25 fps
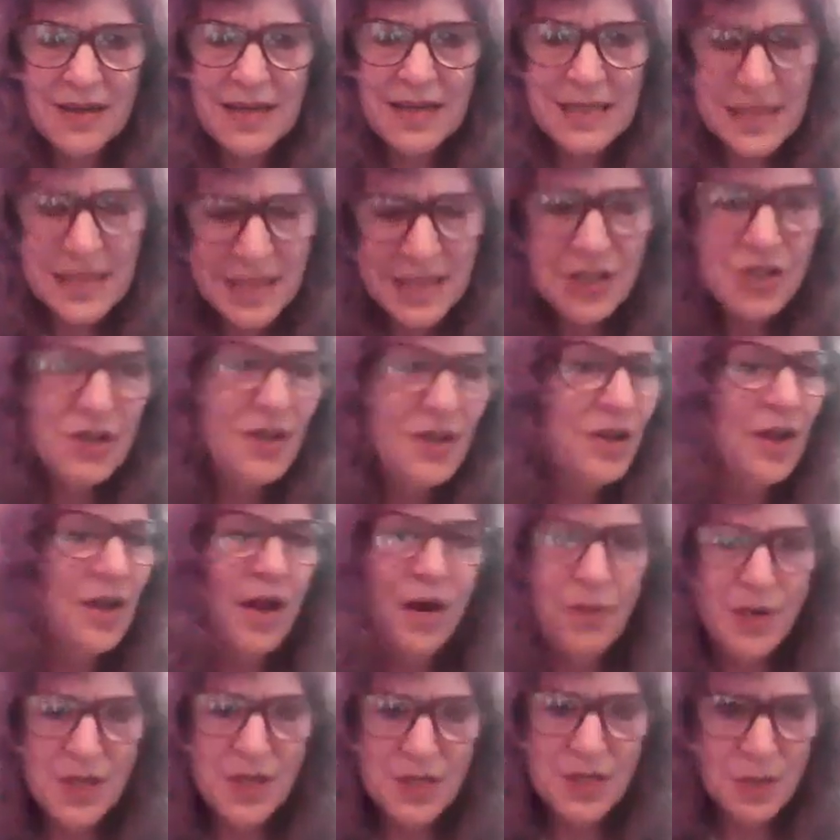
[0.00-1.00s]
isn't
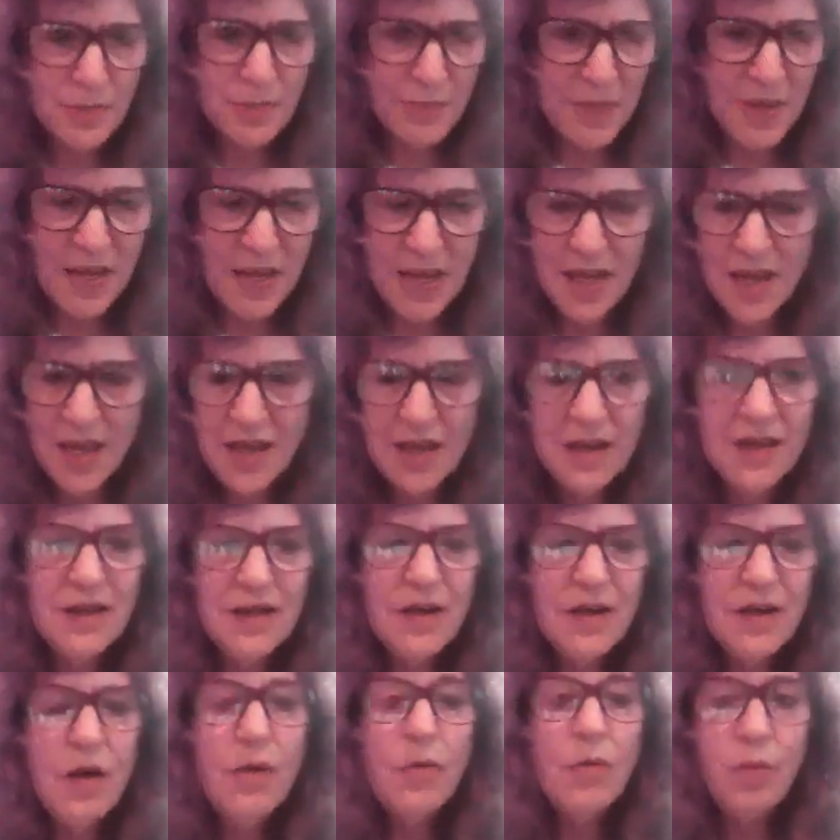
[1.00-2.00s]
going to be
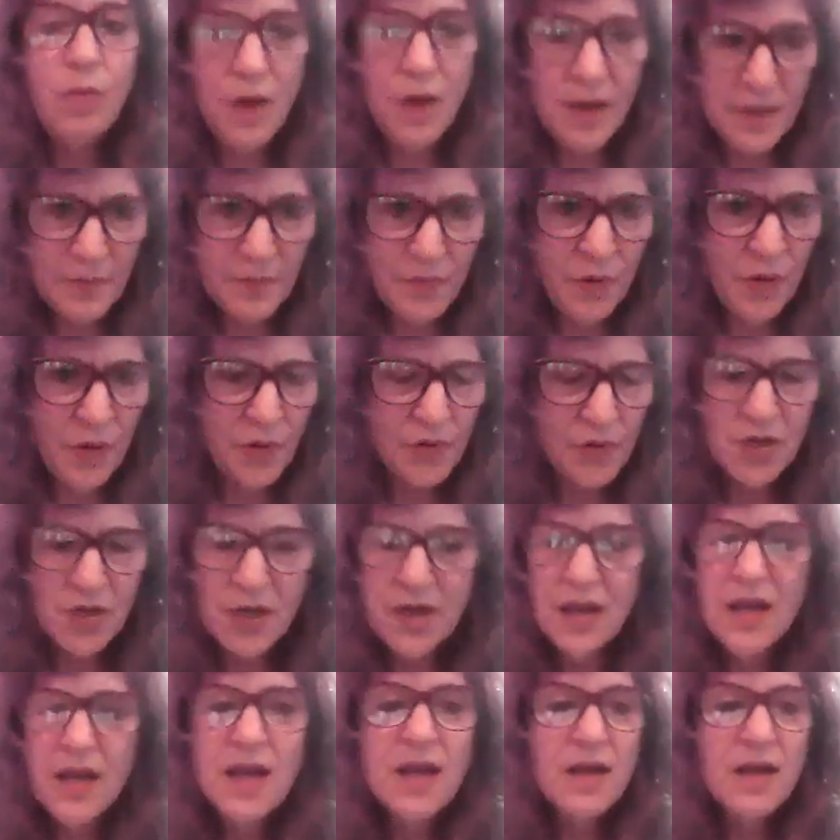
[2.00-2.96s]
one approach.